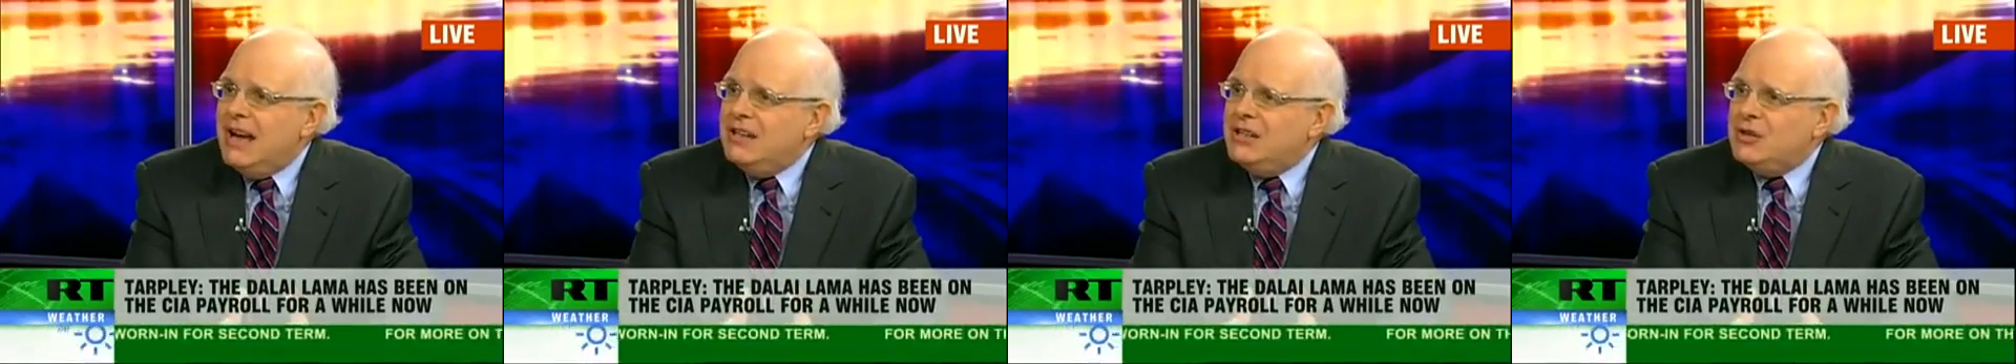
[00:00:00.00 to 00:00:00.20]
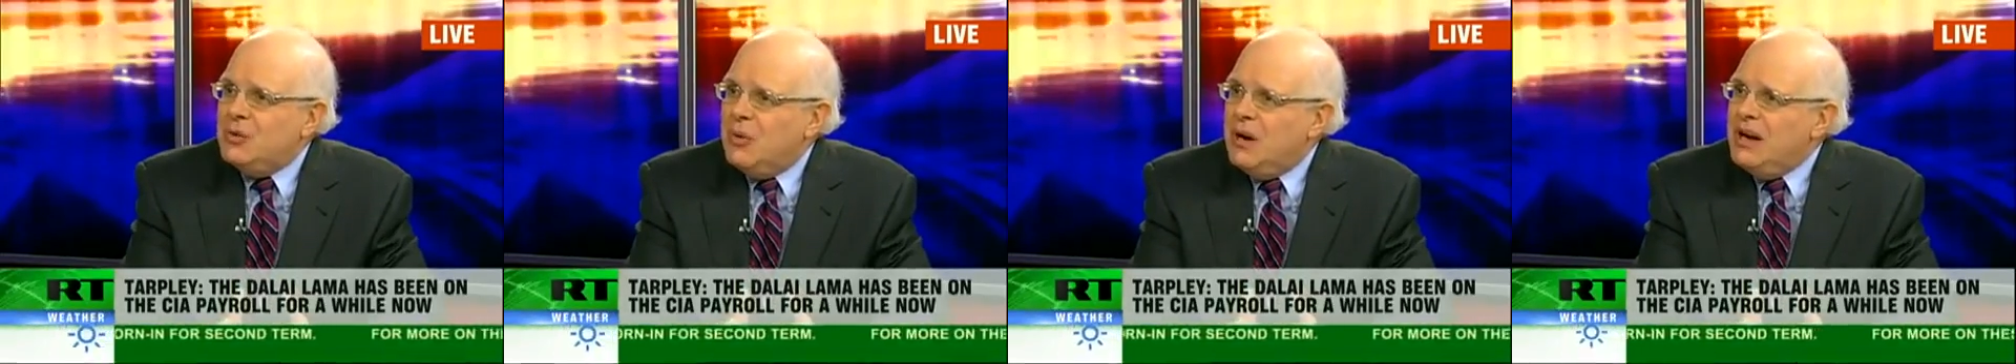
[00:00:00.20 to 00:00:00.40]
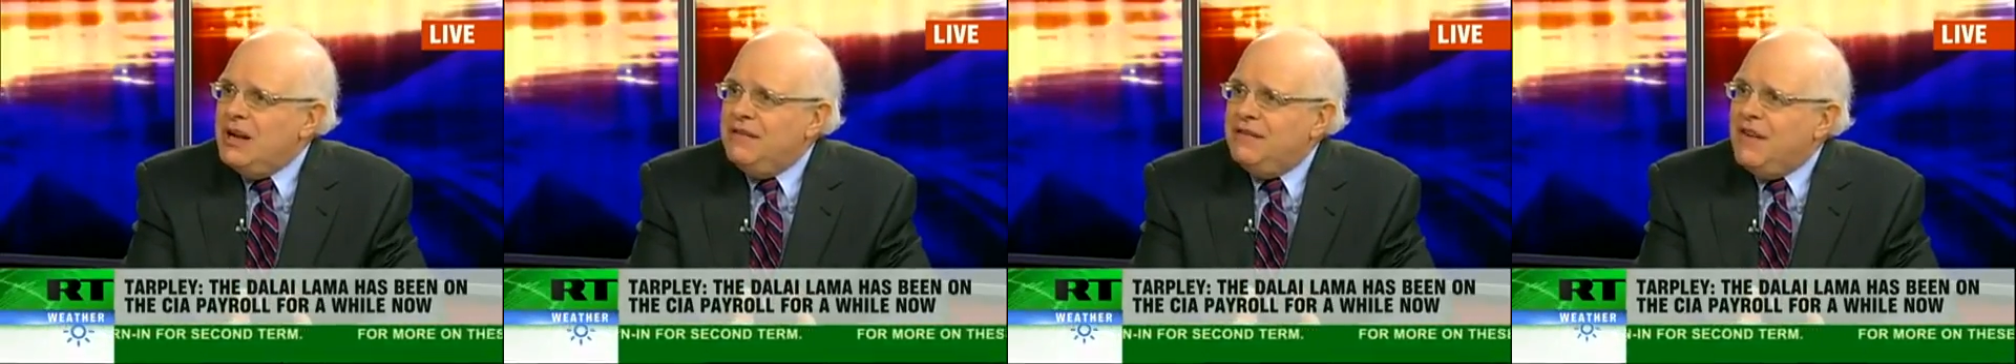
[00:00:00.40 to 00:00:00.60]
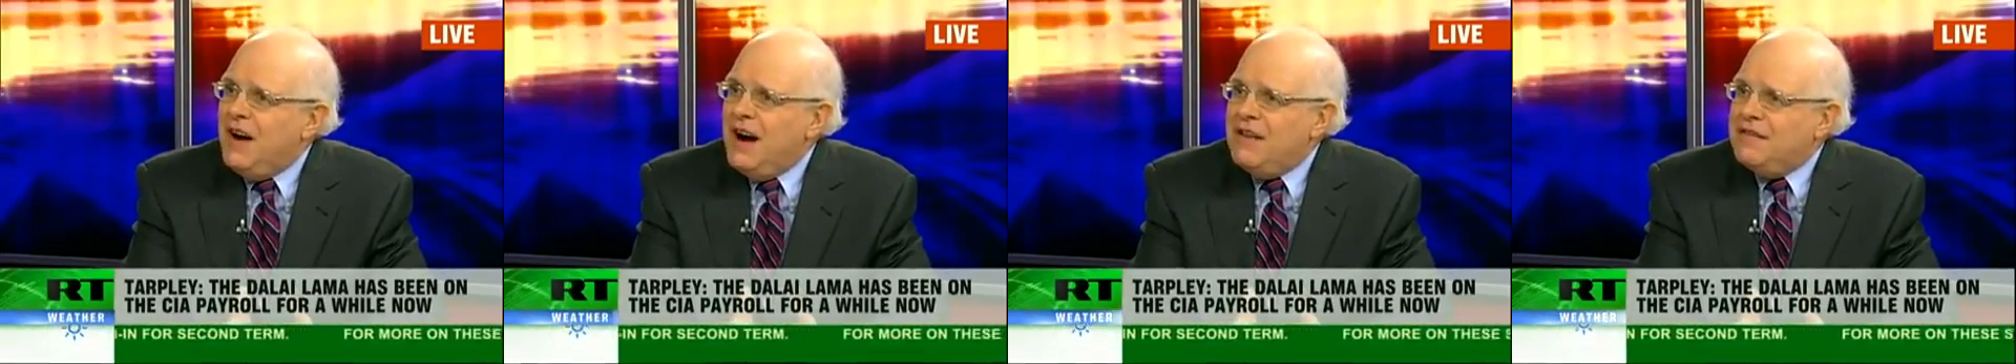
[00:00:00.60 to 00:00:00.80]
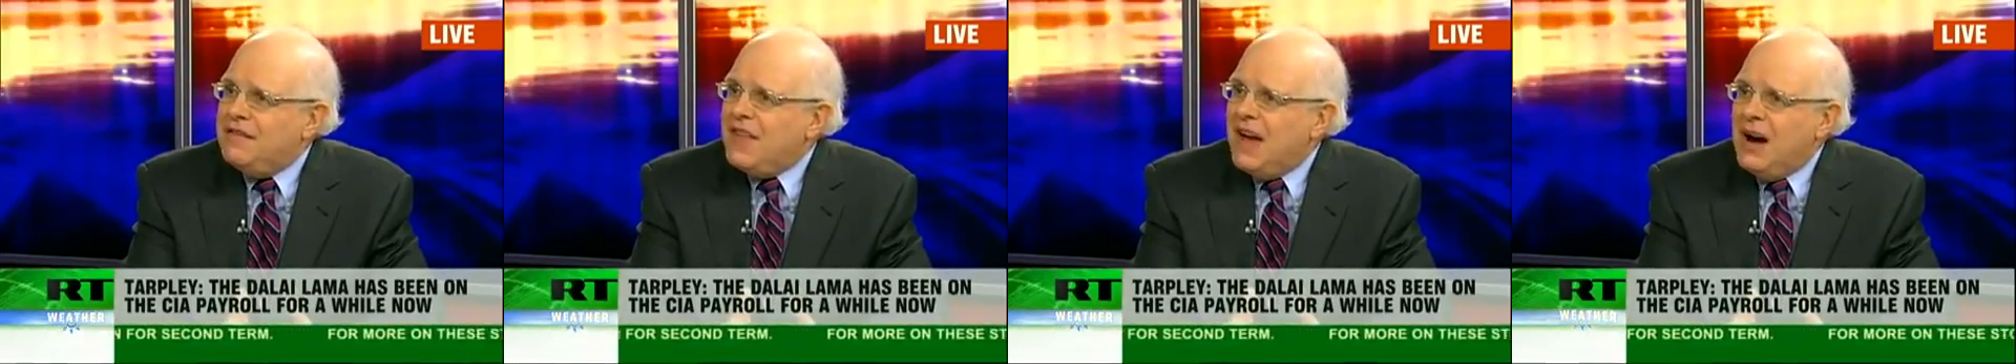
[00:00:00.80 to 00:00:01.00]
had
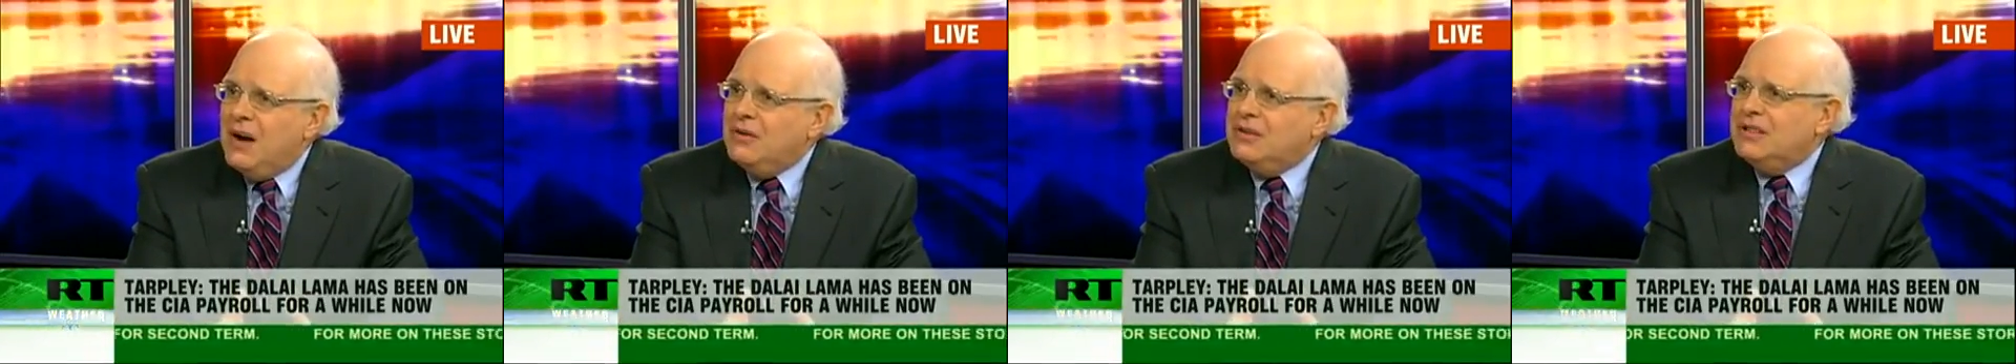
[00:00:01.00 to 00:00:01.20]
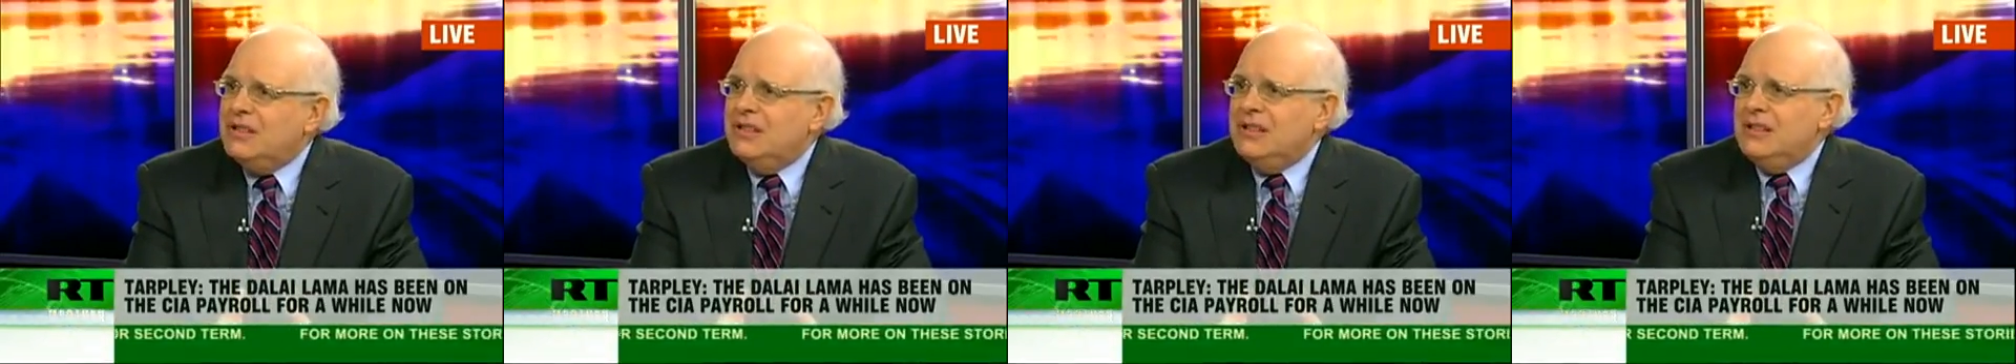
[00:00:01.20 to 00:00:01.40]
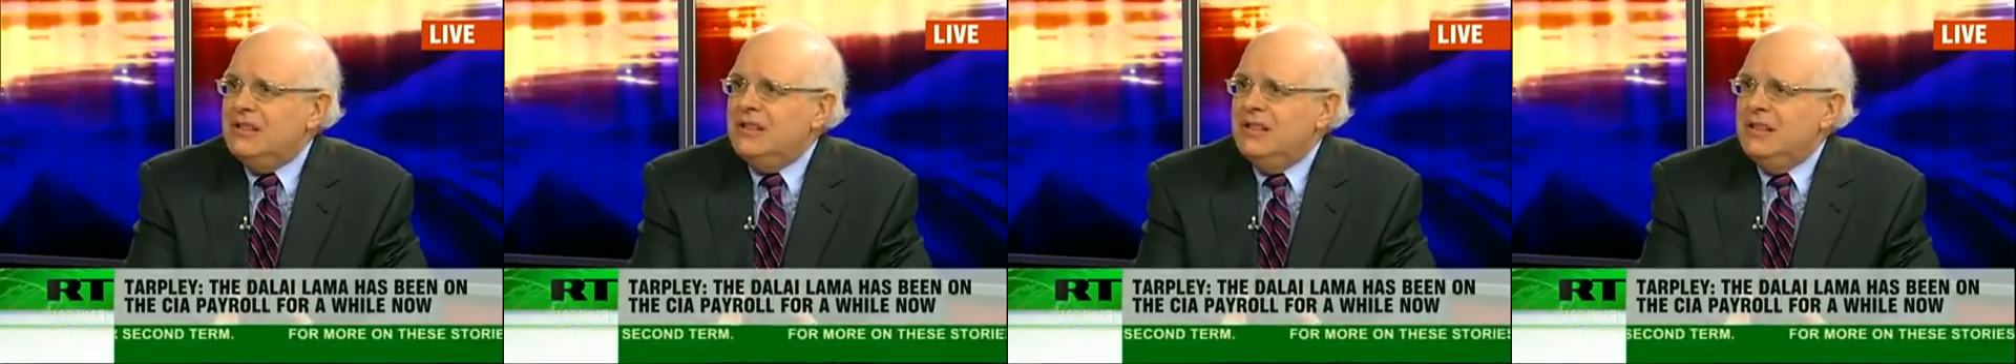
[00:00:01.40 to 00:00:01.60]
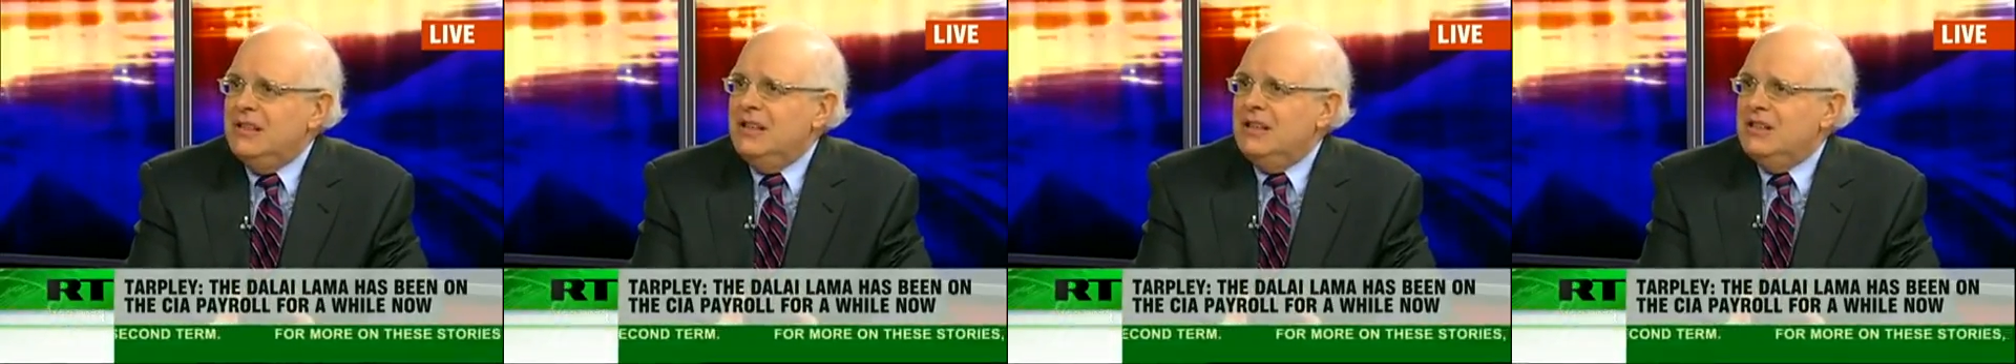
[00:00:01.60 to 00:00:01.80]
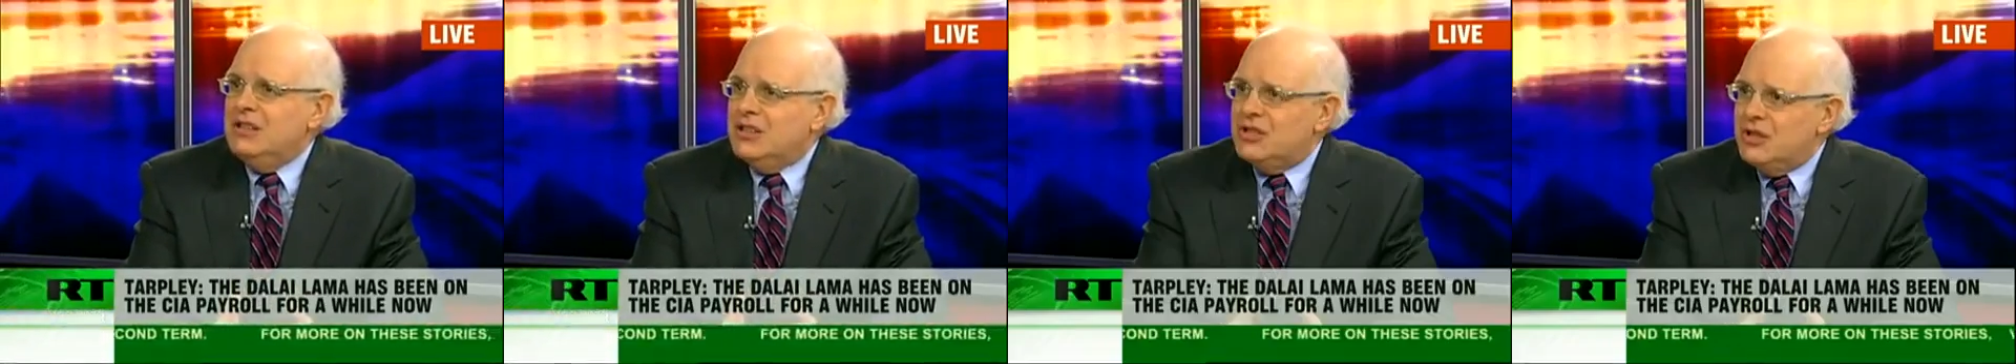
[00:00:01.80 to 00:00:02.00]
25,000
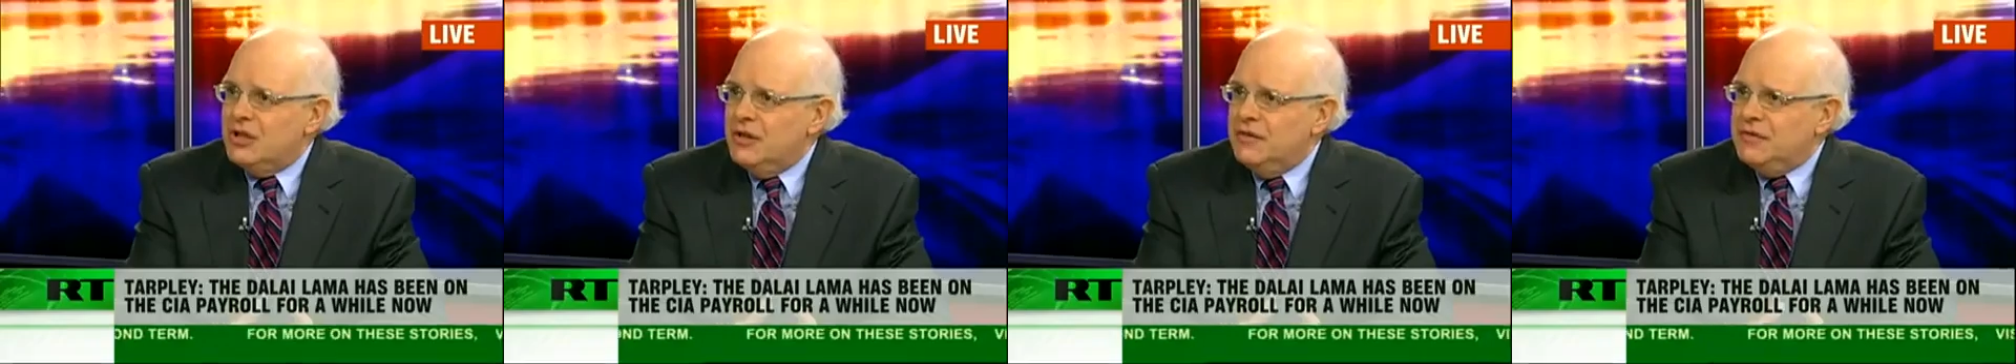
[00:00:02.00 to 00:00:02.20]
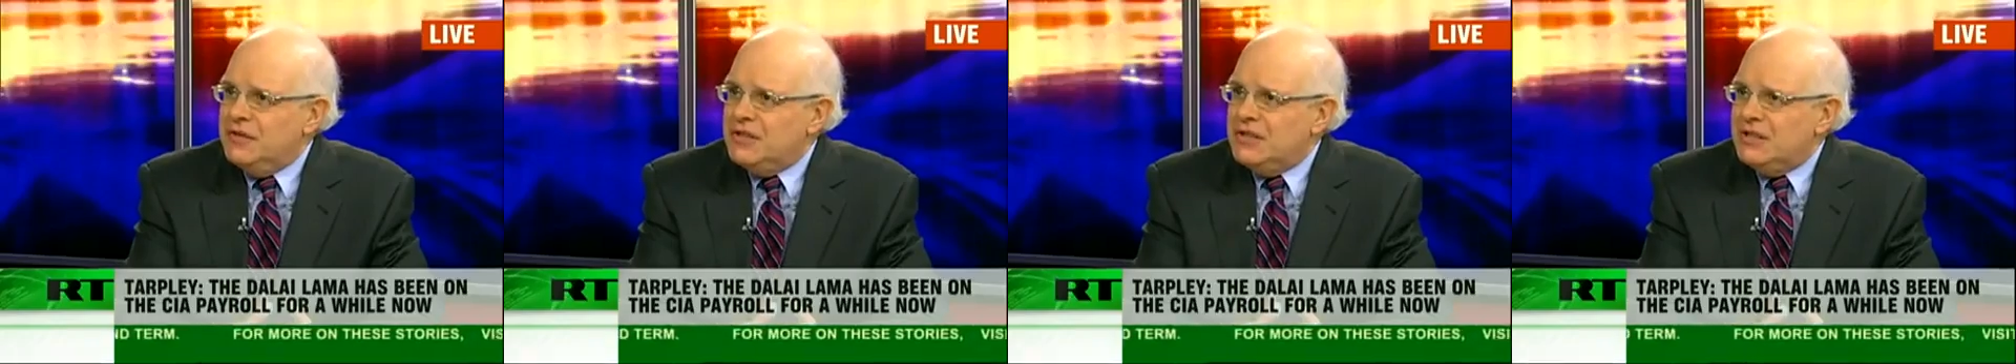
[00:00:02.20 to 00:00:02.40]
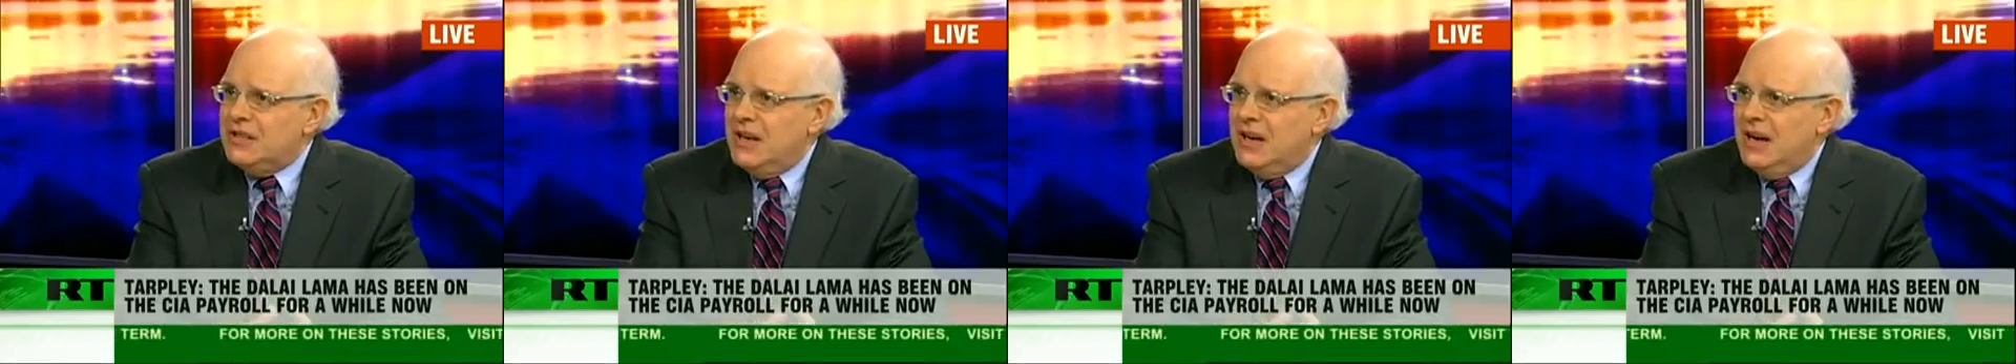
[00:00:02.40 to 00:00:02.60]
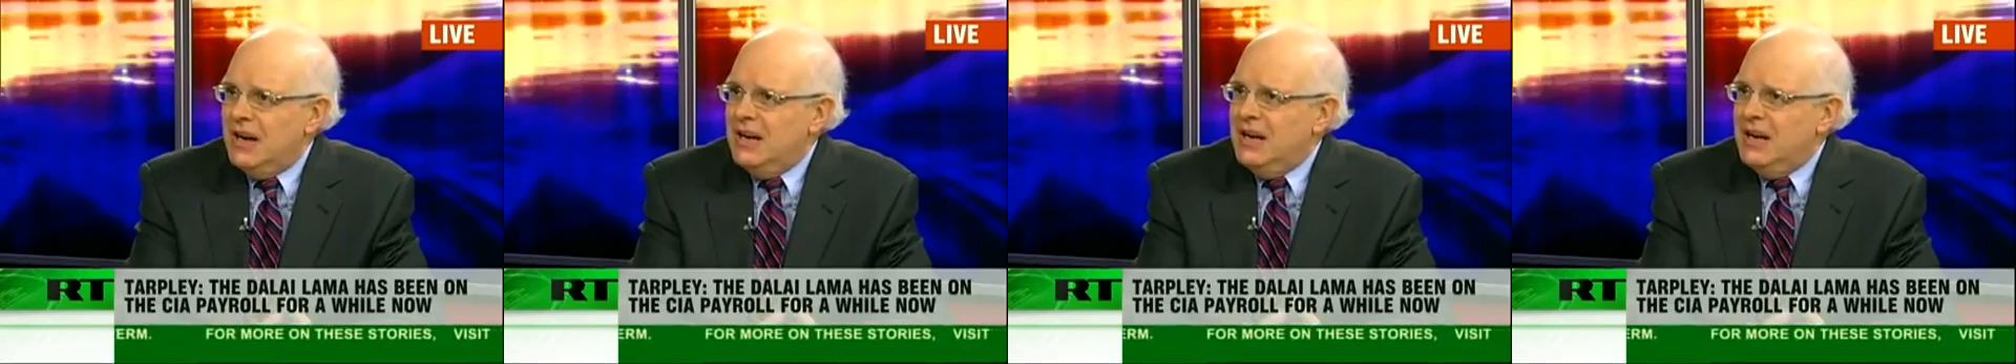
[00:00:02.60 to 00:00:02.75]
serfs.